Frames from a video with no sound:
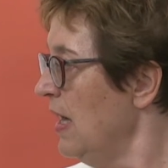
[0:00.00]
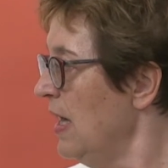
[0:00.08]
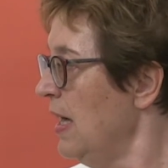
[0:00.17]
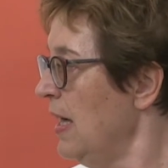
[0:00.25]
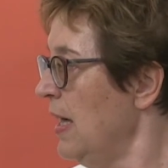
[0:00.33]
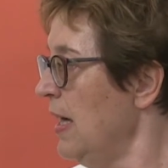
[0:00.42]

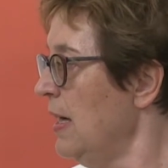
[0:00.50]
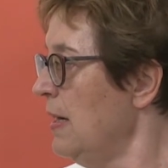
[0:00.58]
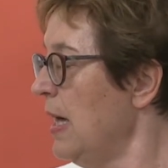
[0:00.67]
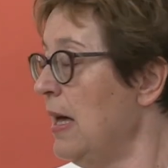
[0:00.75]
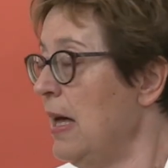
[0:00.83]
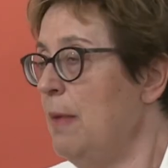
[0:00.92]

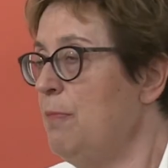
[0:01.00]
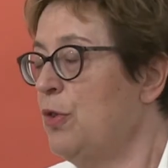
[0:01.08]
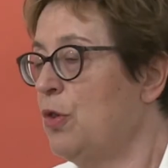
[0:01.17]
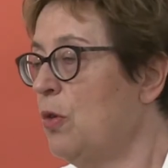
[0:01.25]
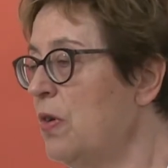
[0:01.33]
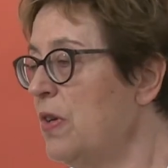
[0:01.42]
I'm
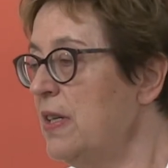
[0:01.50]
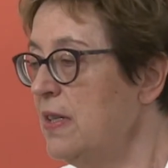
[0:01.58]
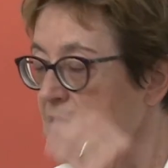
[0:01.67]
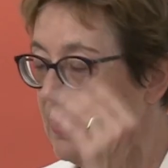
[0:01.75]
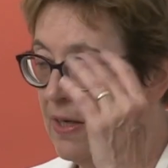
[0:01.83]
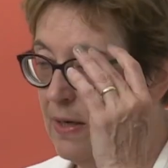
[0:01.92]
sure
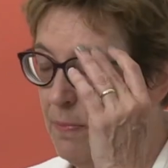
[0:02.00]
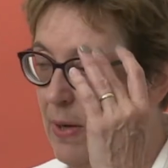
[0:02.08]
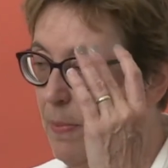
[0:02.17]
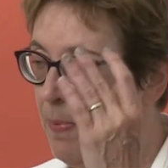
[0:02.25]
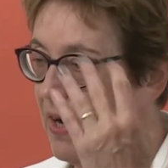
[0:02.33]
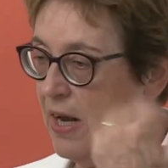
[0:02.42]
that
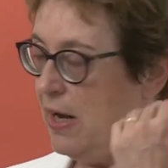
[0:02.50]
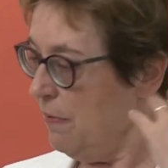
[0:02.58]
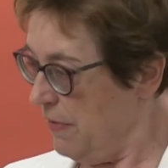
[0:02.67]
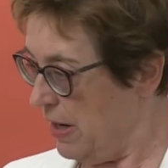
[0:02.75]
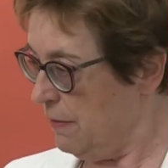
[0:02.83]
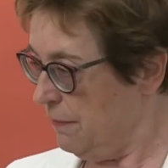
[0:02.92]
people are
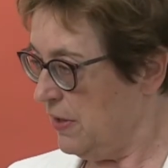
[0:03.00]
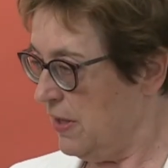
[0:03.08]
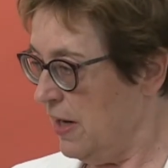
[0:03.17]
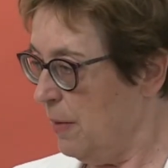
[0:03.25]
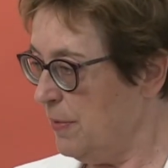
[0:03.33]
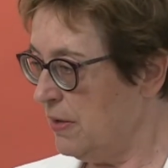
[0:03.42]
aware of the
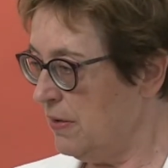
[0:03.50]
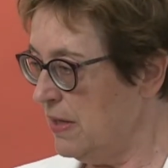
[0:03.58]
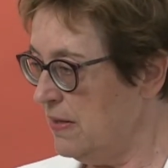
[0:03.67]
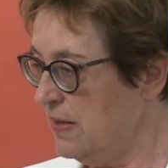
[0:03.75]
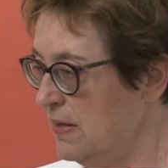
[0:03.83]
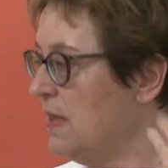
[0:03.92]
climate
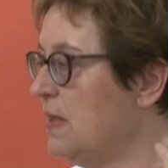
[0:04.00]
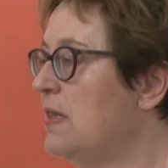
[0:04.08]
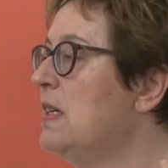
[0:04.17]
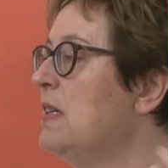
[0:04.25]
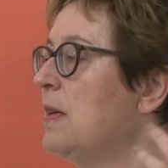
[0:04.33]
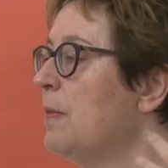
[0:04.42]
crisis. They see
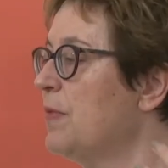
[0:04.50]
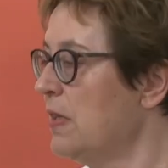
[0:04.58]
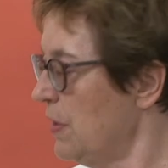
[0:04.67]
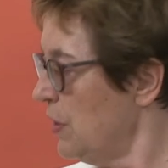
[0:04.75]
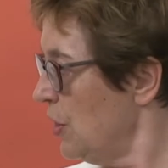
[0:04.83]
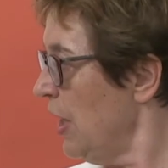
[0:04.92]
something is
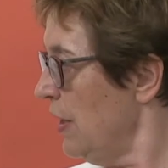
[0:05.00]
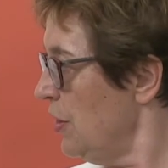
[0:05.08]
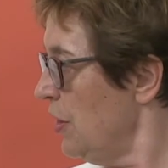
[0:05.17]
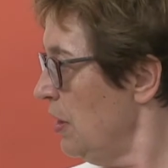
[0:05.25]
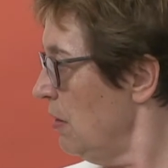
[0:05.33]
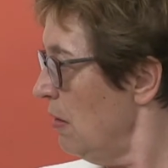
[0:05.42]

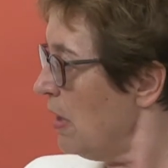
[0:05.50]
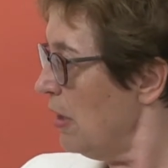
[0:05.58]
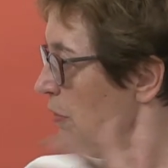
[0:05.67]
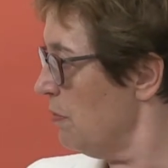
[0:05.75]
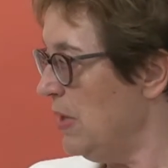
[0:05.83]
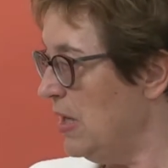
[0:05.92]
changing around
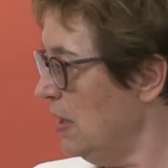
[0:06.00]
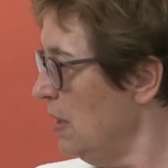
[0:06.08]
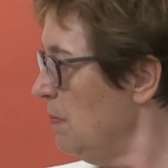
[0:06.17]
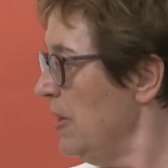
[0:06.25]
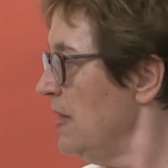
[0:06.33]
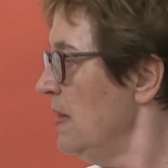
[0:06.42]
me, in my
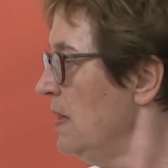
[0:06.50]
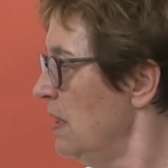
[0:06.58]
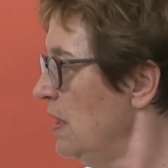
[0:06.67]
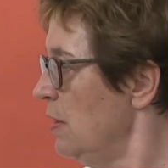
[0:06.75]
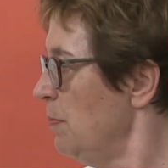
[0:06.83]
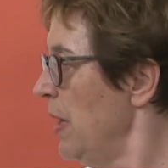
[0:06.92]
city,
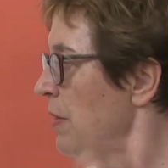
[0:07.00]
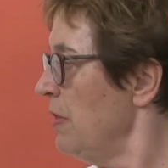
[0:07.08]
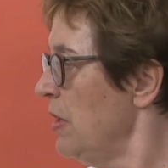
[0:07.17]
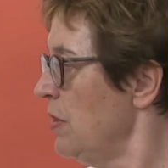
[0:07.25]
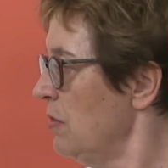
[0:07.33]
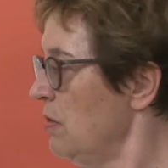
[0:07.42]
in my
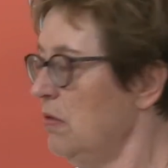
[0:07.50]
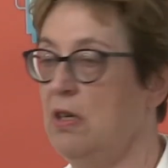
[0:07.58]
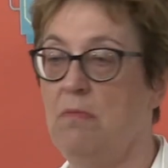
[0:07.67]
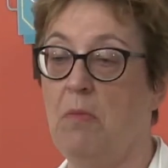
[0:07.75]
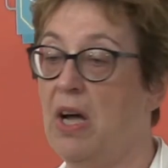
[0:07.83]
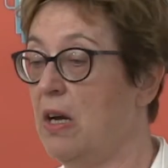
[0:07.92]
region, in
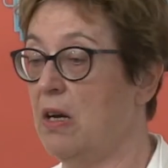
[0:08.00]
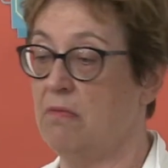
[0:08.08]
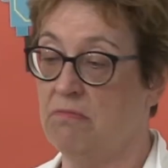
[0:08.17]
my